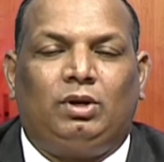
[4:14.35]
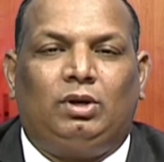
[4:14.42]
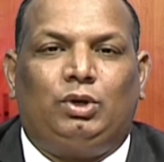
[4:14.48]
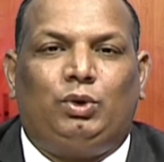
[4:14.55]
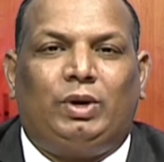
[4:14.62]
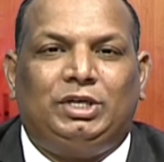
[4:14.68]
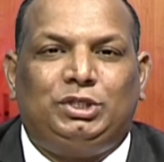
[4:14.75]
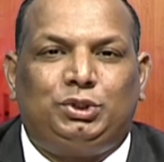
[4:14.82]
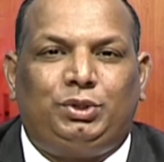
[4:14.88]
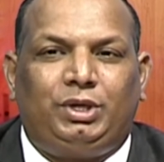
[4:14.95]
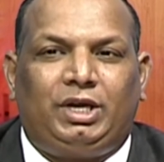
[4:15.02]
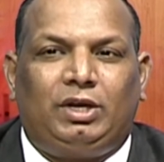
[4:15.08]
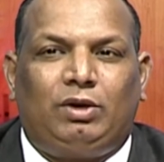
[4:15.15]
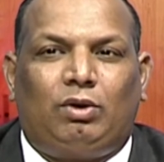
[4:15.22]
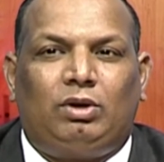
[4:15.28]
to
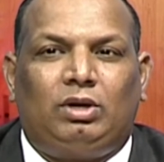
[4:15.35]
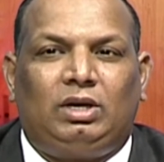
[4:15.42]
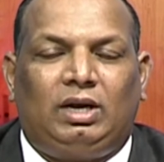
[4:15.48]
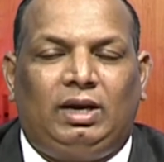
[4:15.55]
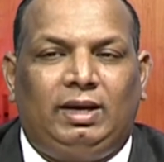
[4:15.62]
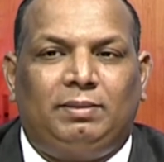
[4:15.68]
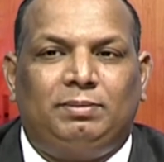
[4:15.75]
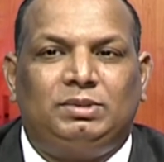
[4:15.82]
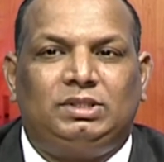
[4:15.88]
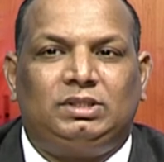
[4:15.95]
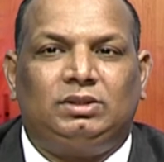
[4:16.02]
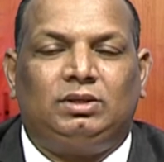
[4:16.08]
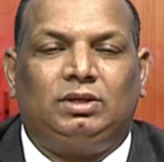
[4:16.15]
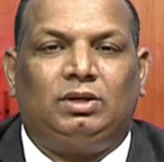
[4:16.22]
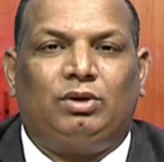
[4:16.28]
adjudicate on claims
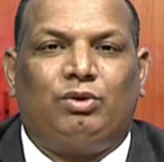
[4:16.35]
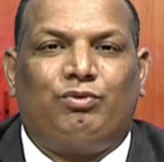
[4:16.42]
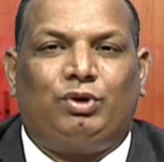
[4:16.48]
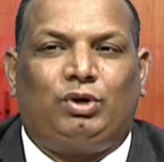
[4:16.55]
for